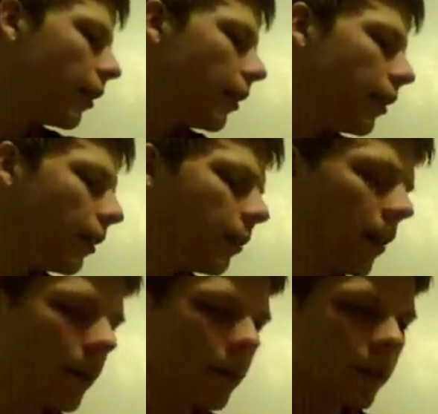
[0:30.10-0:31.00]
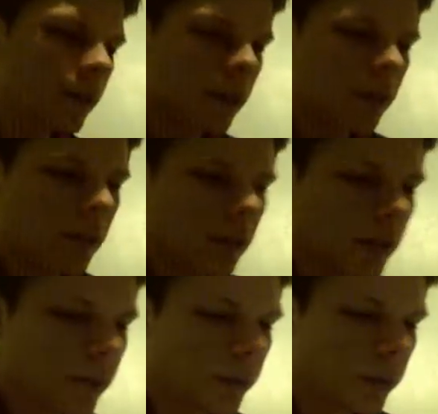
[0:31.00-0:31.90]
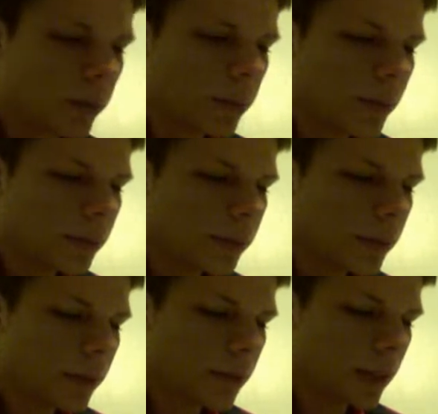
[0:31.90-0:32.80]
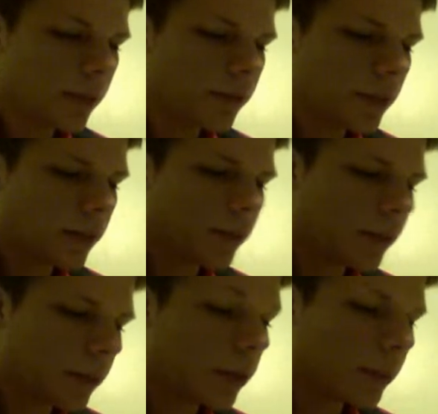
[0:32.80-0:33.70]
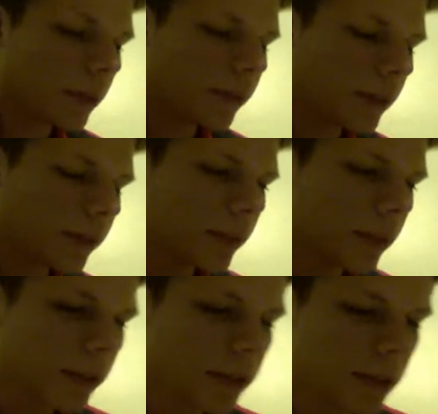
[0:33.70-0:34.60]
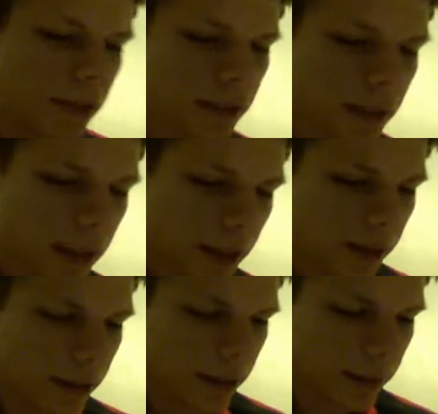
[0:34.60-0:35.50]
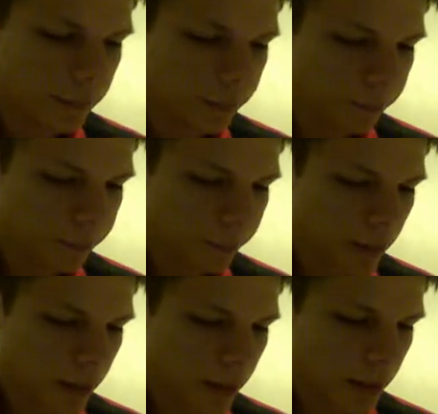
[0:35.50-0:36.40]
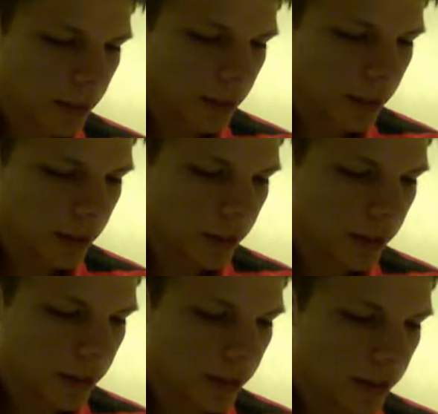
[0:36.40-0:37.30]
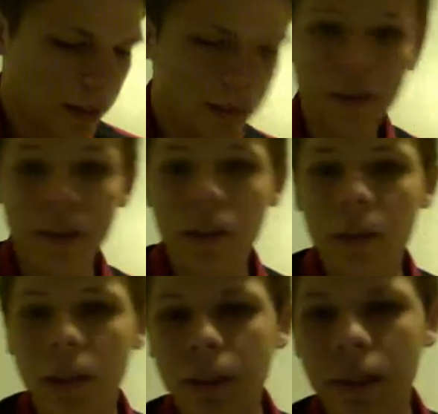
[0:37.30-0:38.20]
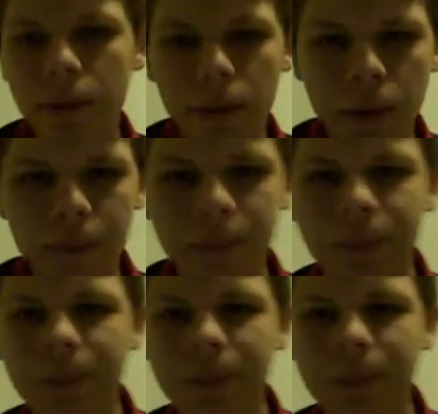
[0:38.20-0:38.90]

I'm going to start off with probably my favorite, one of my favorite figures in the entire game that I had to give an arm and a leg for.